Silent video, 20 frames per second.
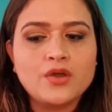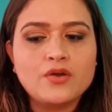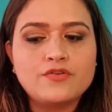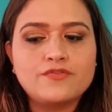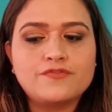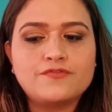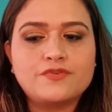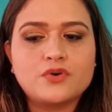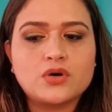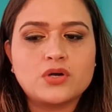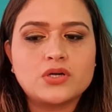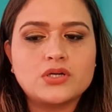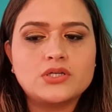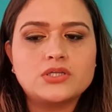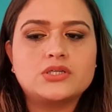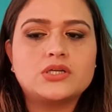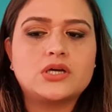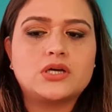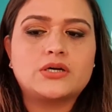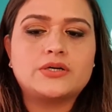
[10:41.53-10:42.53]
For
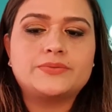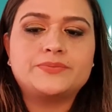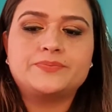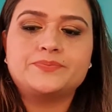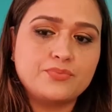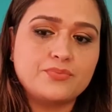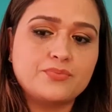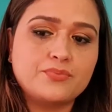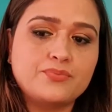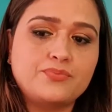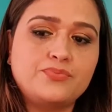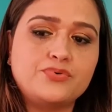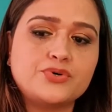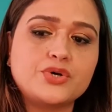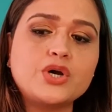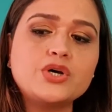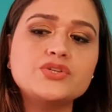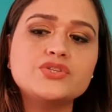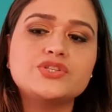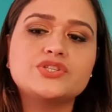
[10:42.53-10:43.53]

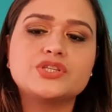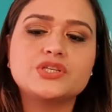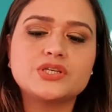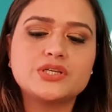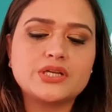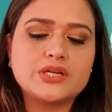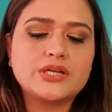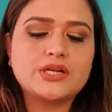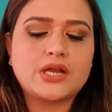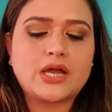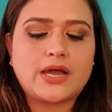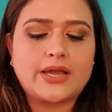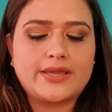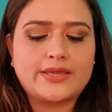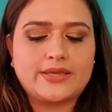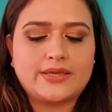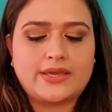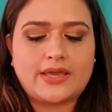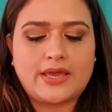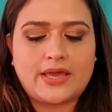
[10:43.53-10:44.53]
bronzer,
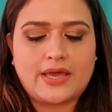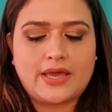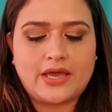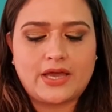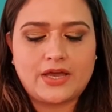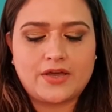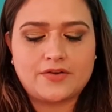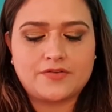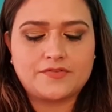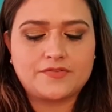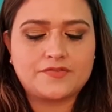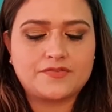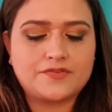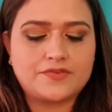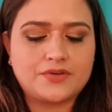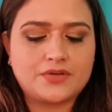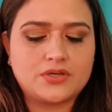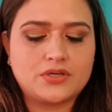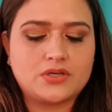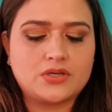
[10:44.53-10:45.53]

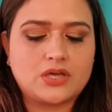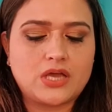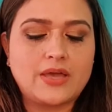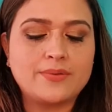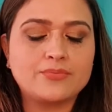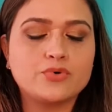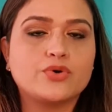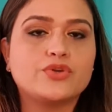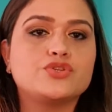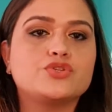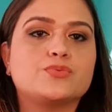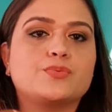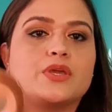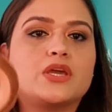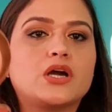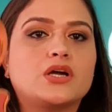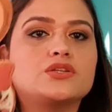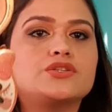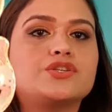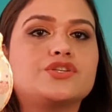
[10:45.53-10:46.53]
I'm going to be
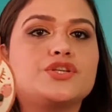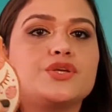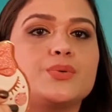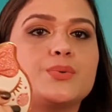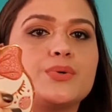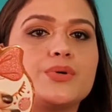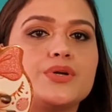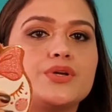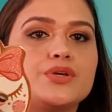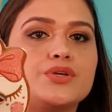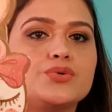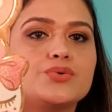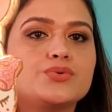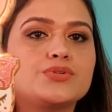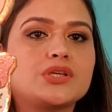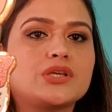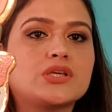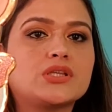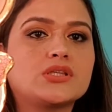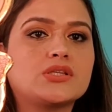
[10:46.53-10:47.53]
continuing
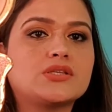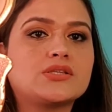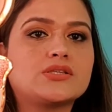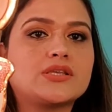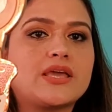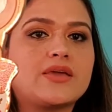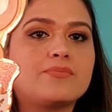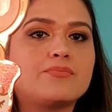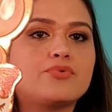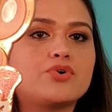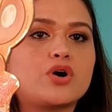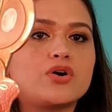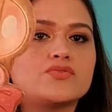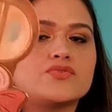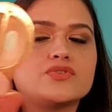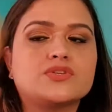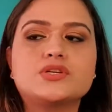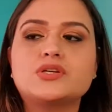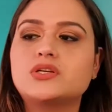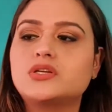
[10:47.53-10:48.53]
using the same
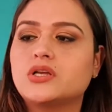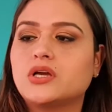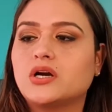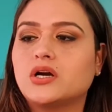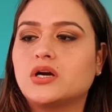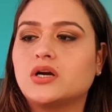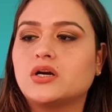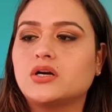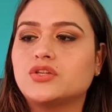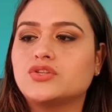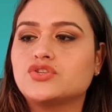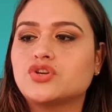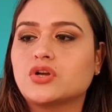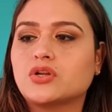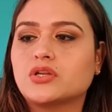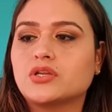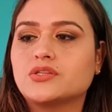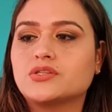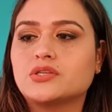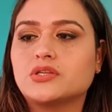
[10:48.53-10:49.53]
bronzer,
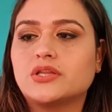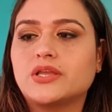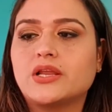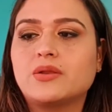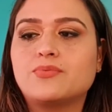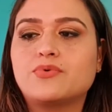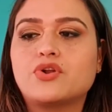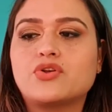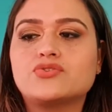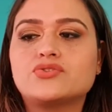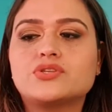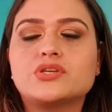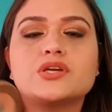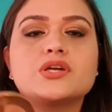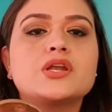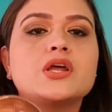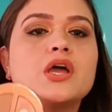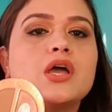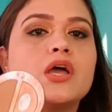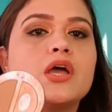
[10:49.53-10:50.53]
Chocolate Soleil bronzer